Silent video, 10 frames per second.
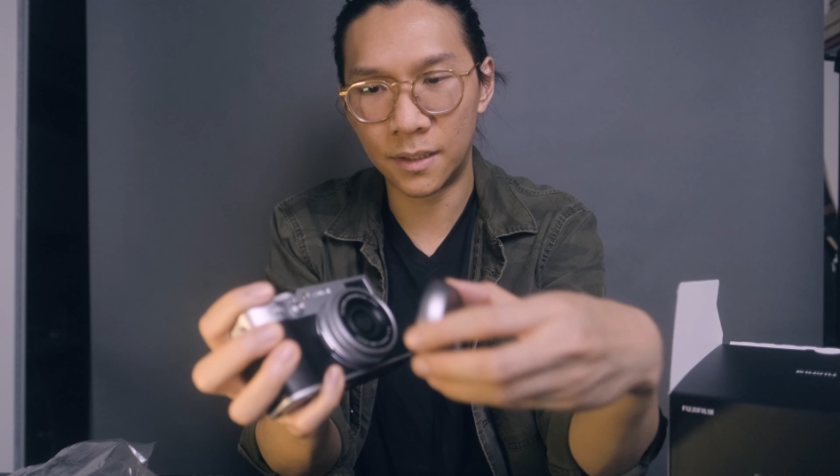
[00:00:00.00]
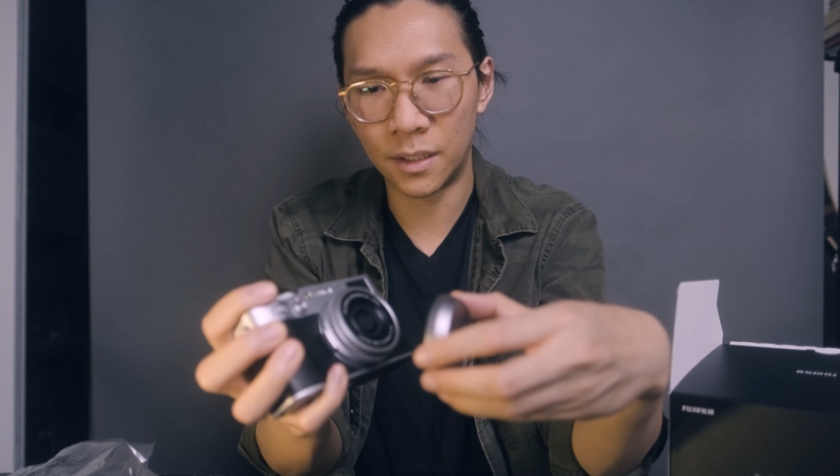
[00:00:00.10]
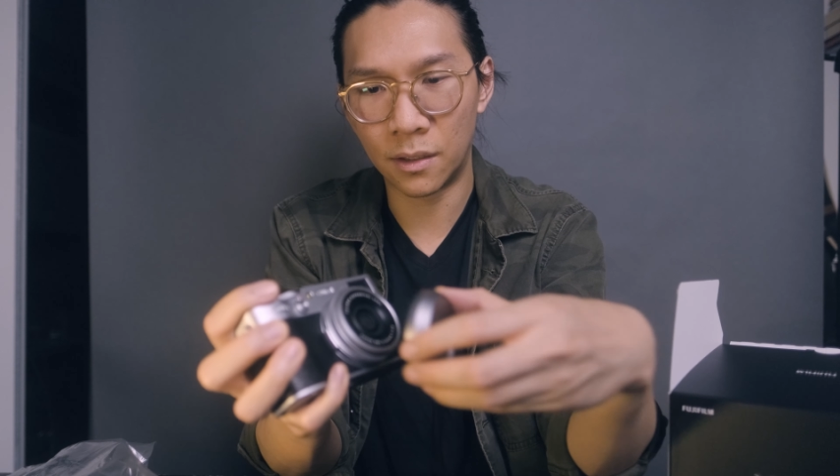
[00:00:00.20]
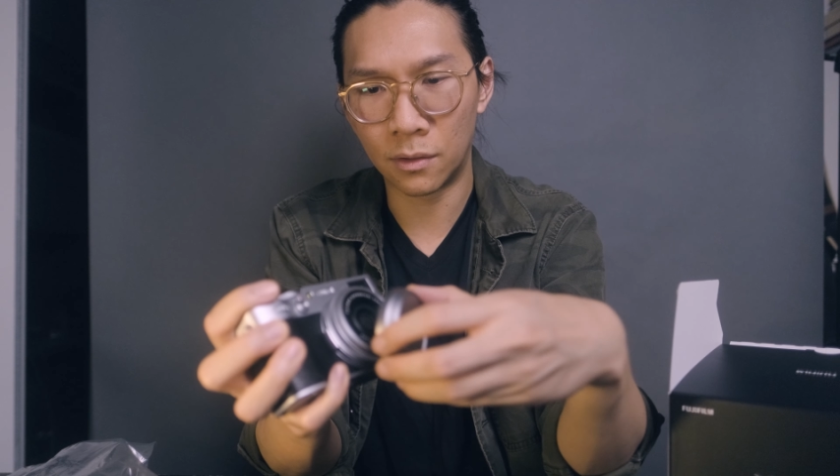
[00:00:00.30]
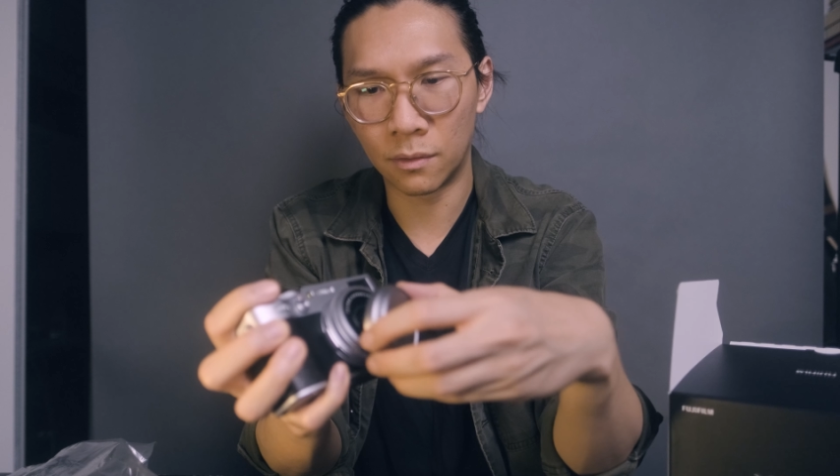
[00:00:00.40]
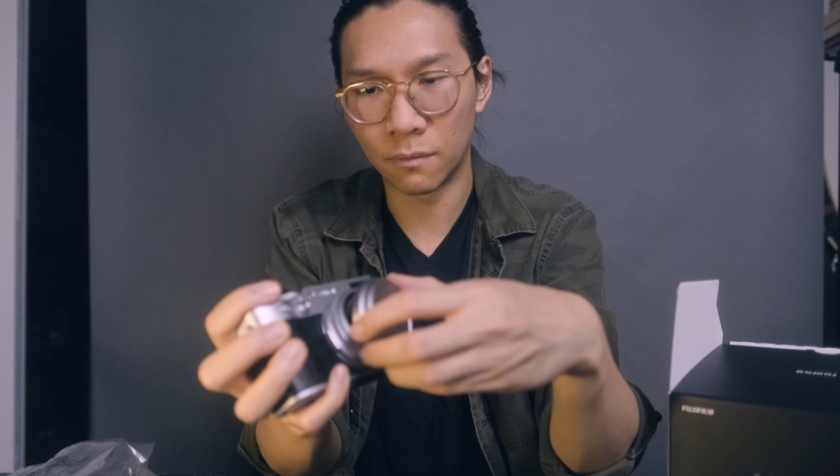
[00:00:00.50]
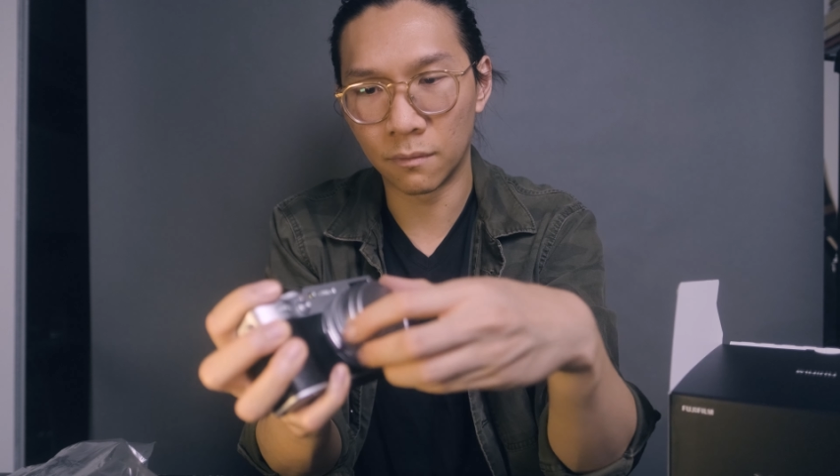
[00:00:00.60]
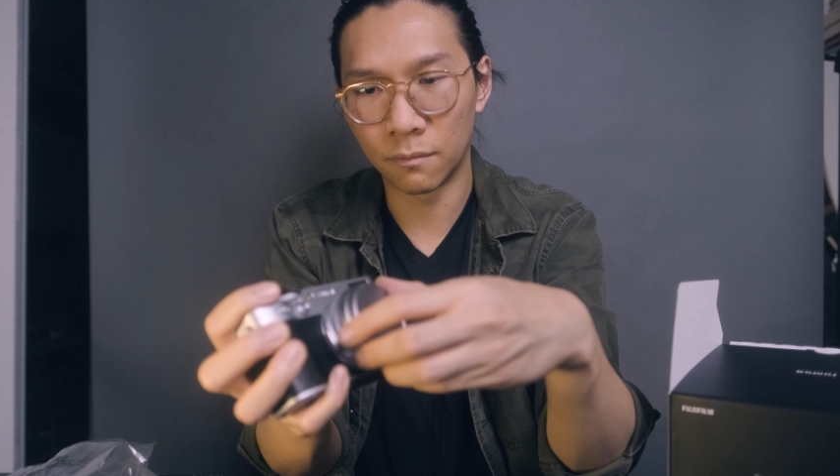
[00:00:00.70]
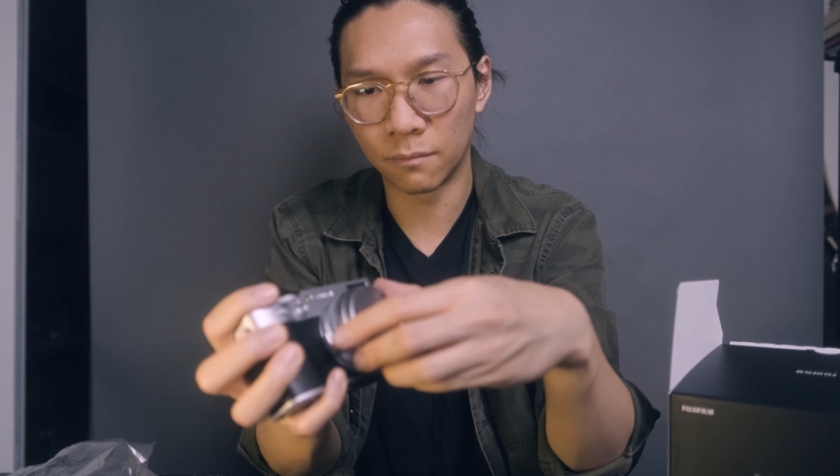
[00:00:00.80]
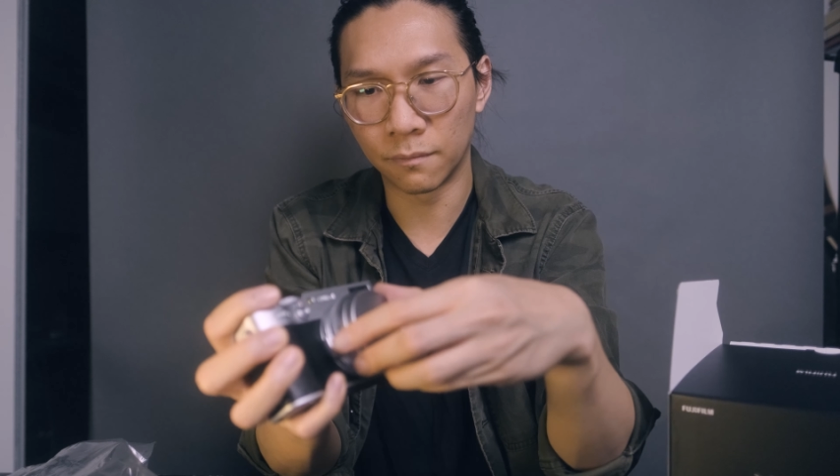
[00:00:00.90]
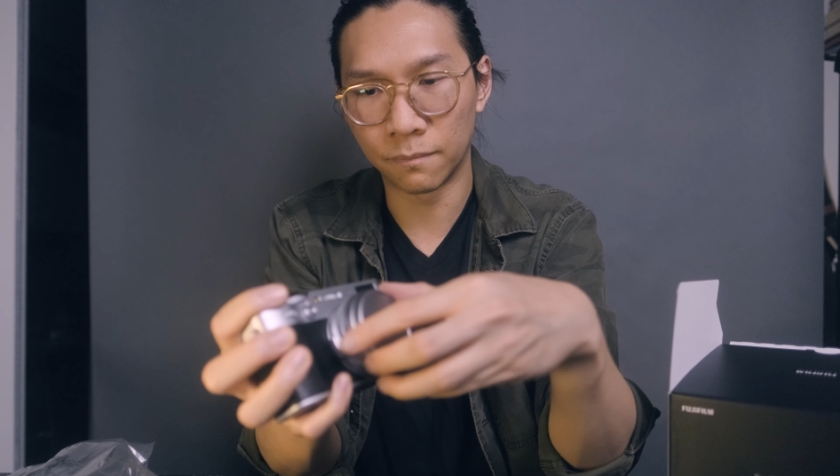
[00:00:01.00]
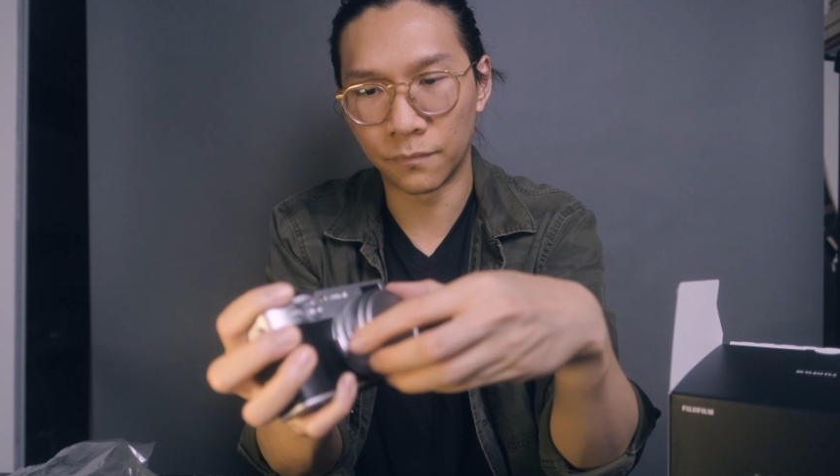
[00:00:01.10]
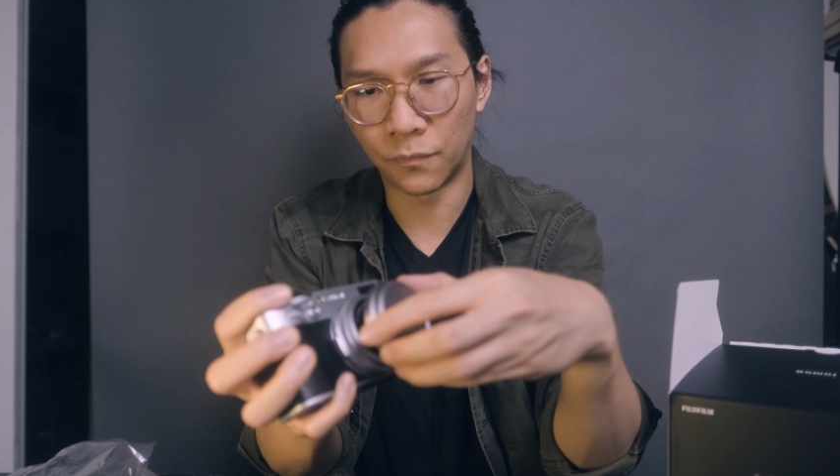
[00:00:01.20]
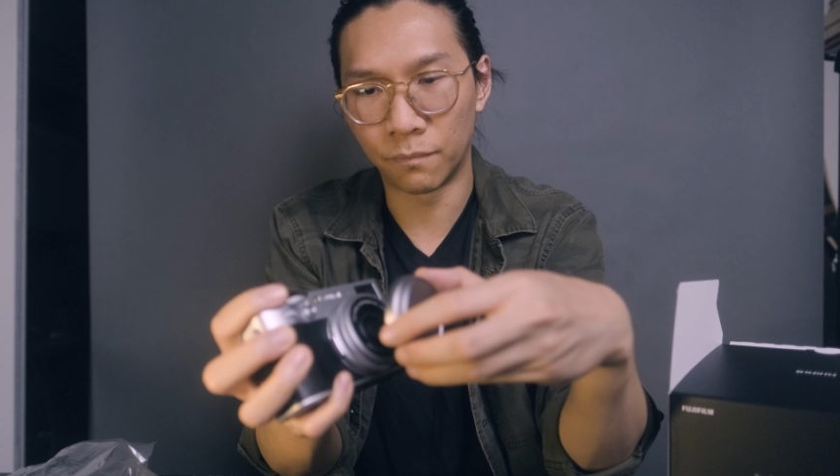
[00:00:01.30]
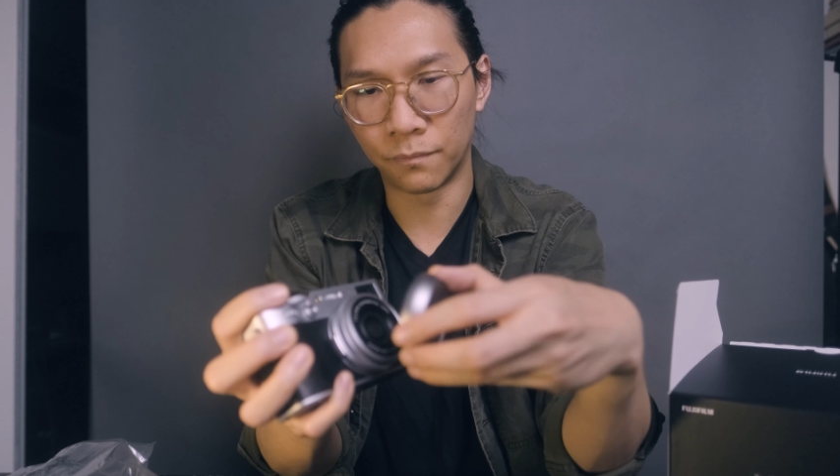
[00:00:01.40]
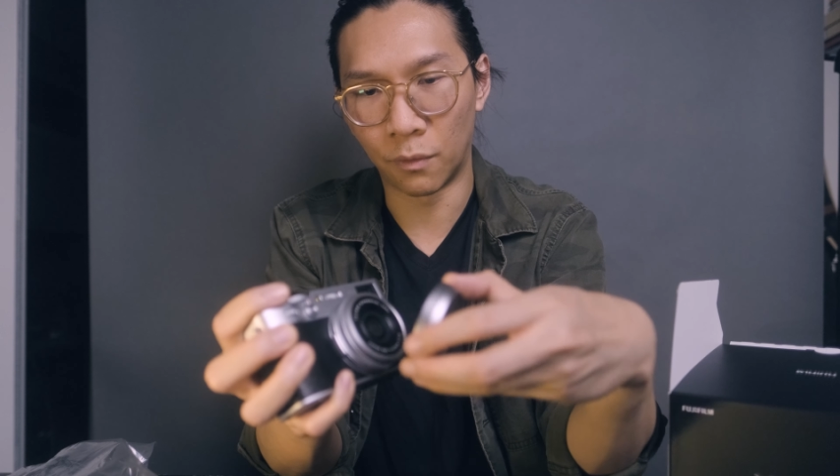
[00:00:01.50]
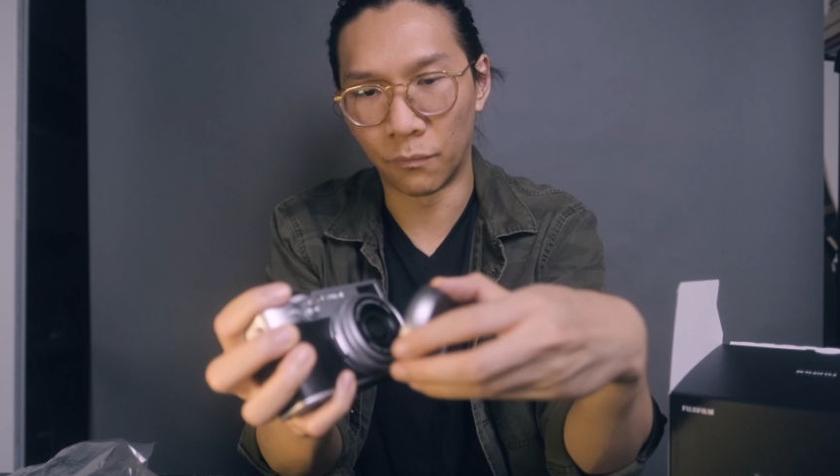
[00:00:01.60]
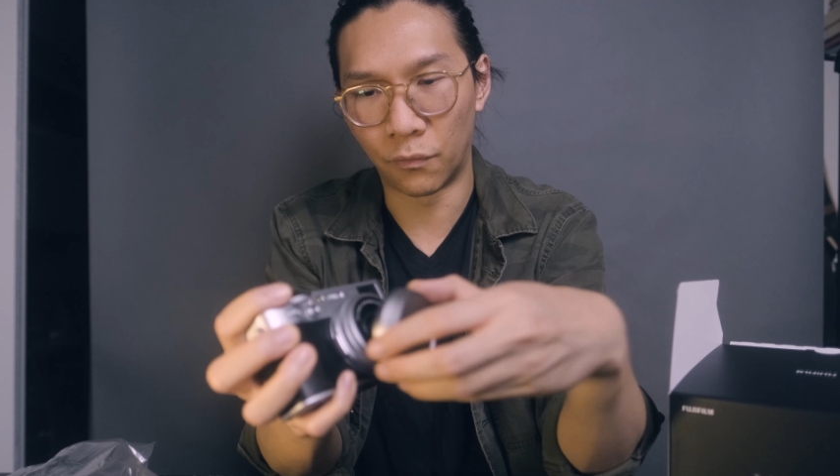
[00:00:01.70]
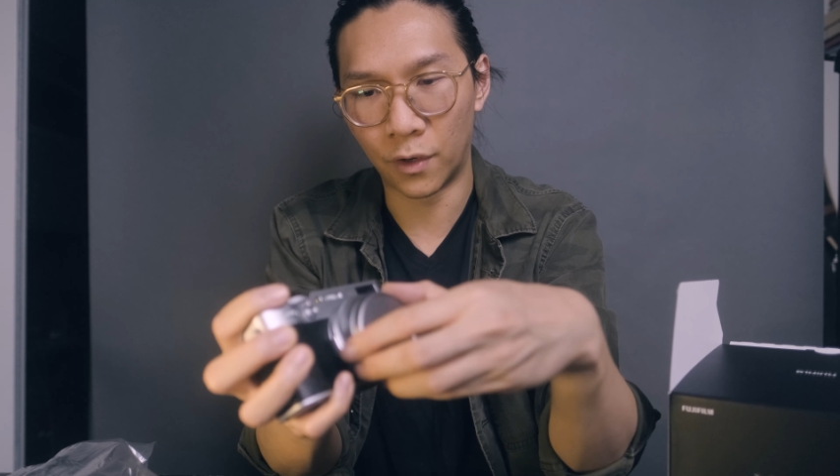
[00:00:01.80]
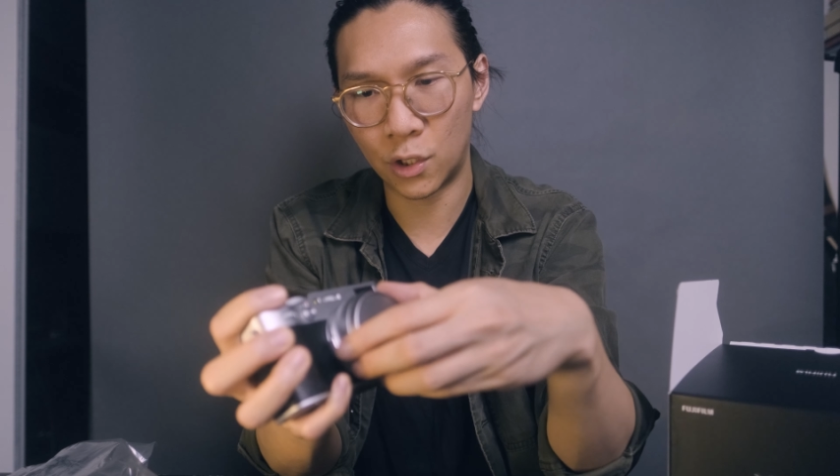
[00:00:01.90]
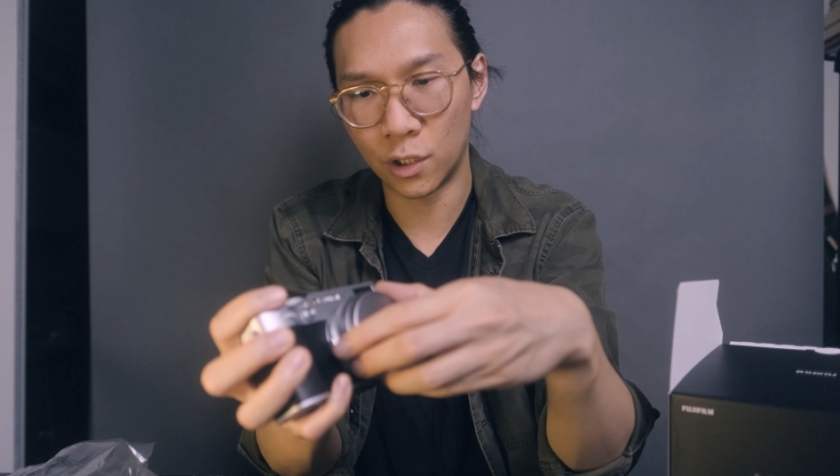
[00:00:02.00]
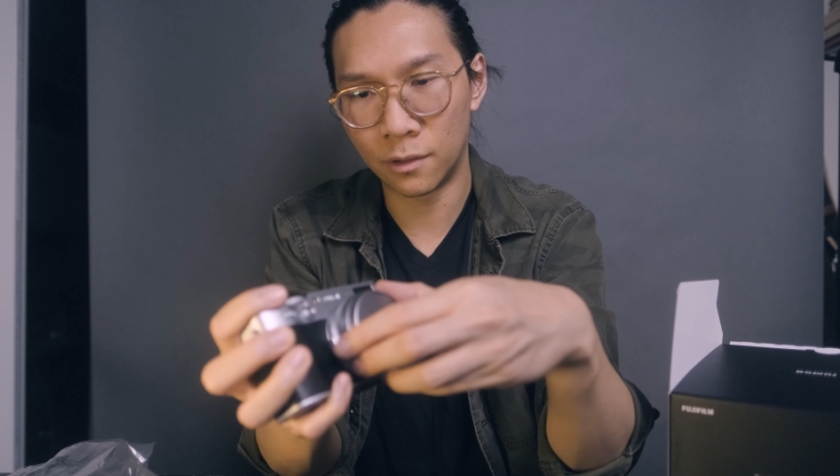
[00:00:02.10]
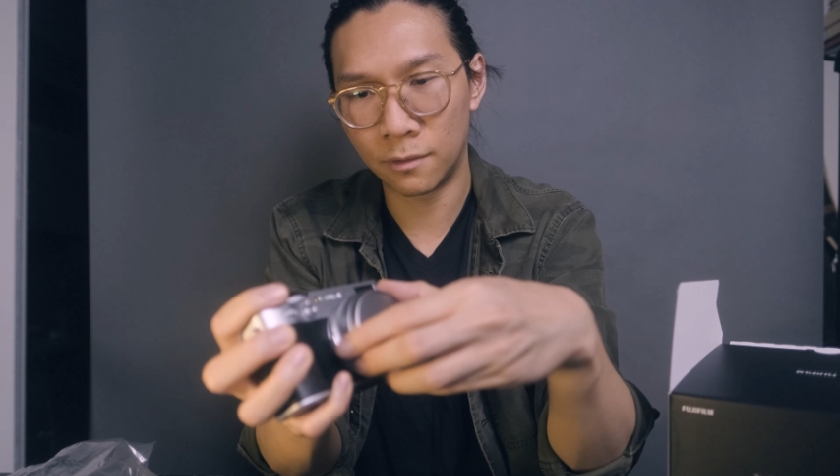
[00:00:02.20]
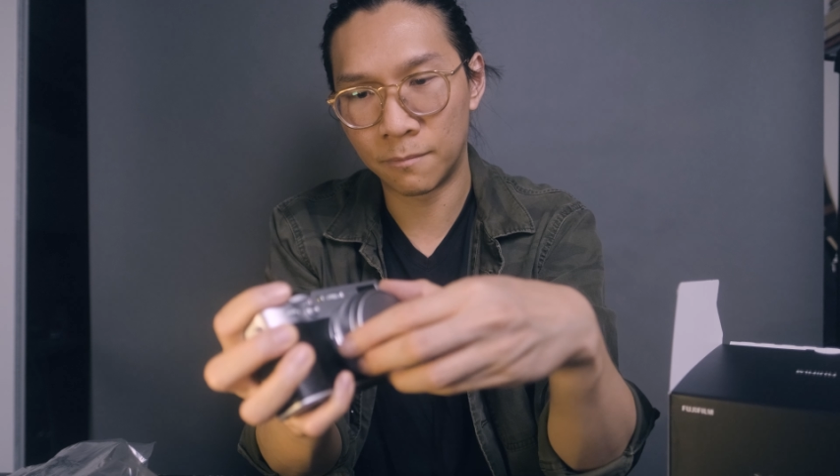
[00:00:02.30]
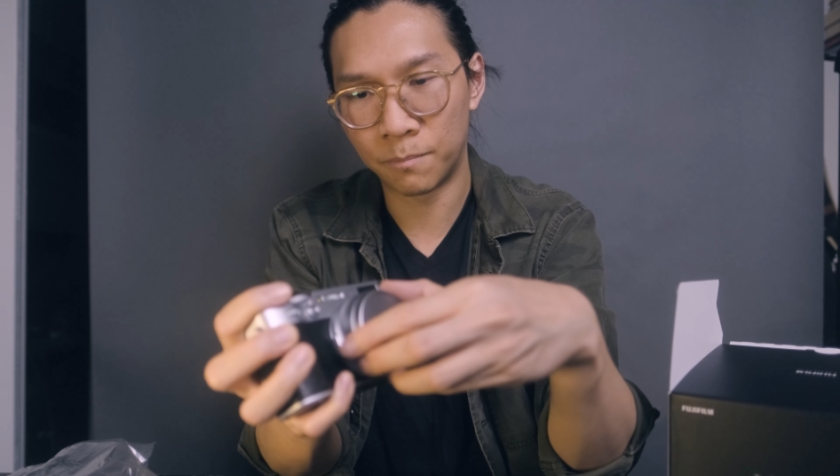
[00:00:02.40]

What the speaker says: there from friction.